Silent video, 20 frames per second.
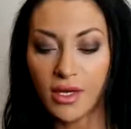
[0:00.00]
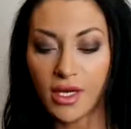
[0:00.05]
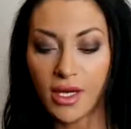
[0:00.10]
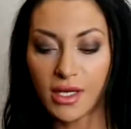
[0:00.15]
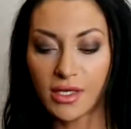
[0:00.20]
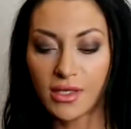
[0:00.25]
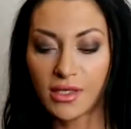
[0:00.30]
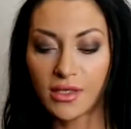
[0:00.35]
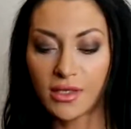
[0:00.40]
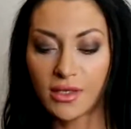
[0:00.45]

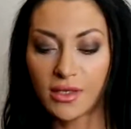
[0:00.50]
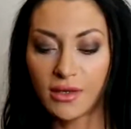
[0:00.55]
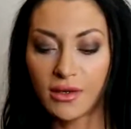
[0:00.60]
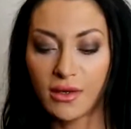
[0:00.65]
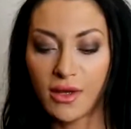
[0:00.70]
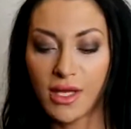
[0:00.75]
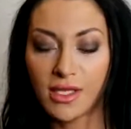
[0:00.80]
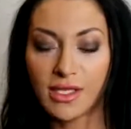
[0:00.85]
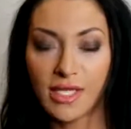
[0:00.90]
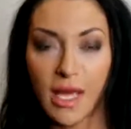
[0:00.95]
LIS,
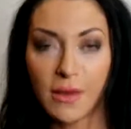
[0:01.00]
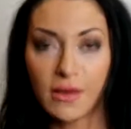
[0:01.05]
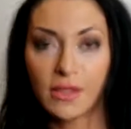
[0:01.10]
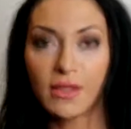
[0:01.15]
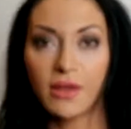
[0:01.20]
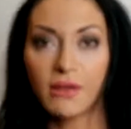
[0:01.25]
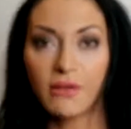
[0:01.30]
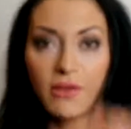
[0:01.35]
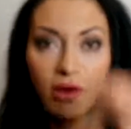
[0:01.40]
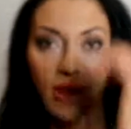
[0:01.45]
that's
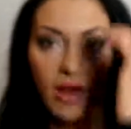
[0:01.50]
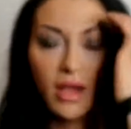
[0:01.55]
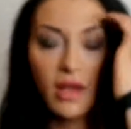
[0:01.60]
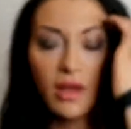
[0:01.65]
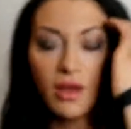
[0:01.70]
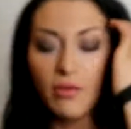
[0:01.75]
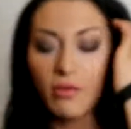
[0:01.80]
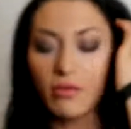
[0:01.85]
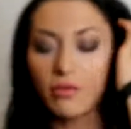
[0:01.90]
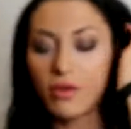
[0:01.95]
absolutely
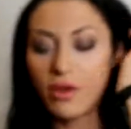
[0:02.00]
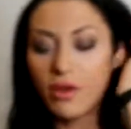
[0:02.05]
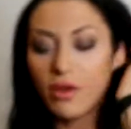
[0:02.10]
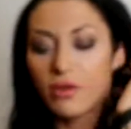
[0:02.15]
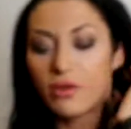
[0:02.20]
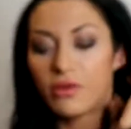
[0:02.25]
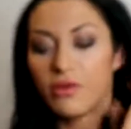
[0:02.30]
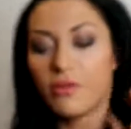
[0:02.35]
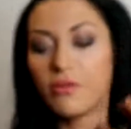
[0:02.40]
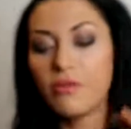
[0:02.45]
fine,
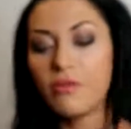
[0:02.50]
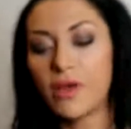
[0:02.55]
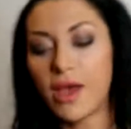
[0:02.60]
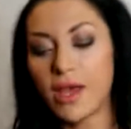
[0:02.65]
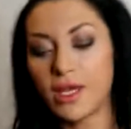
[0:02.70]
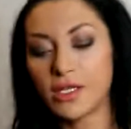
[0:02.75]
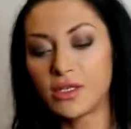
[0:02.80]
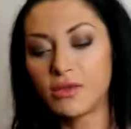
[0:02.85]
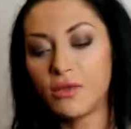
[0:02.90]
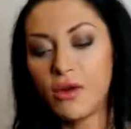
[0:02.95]
but the
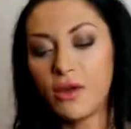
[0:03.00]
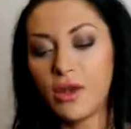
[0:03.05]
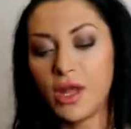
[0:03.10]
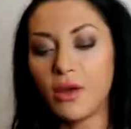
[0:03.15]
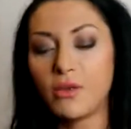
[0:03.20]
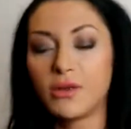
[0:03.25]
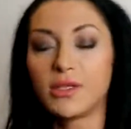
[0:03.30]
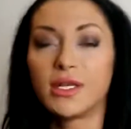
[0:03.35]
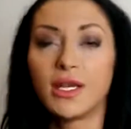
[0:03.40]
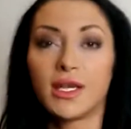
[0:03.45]
best one
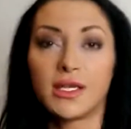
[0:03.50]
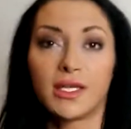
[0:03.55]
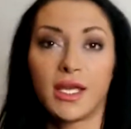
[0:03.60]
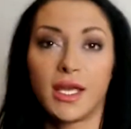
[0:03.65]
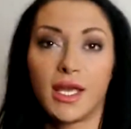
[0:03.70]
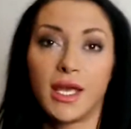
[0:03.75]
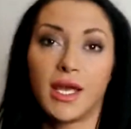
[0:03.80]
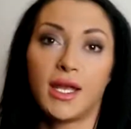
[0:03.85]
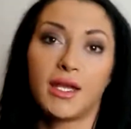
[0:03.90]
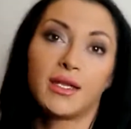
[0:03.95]
I would say is
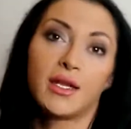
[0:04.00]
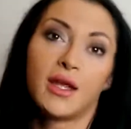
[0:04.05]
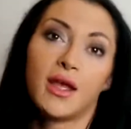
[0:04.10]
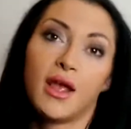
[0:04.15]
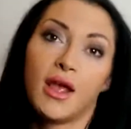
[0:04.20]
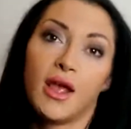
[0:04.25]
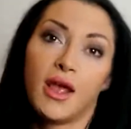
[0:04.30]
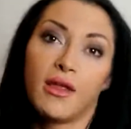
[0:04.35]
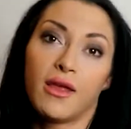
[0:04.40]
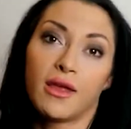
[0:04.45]
HIIT.
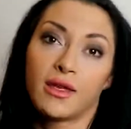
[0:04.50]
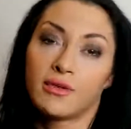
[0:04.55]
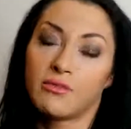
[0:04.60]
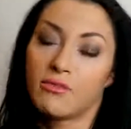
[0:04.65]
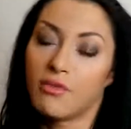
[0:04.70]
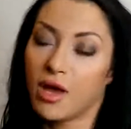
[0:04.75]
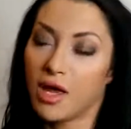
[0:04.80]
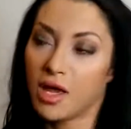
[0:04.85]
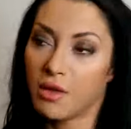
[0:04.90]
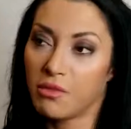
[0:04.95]
That's
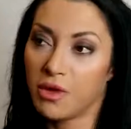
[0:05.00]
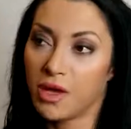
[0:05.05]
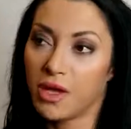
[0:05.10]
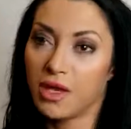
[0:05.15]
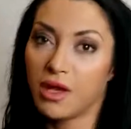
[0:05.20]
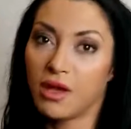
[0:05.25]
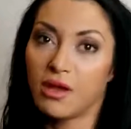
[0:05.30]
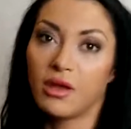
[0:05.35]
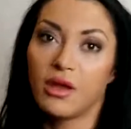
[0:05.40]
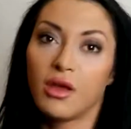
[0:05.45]
my
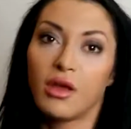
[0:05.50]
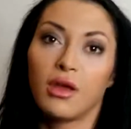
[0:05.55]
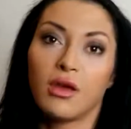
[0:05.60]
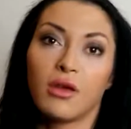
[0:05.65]
opinion,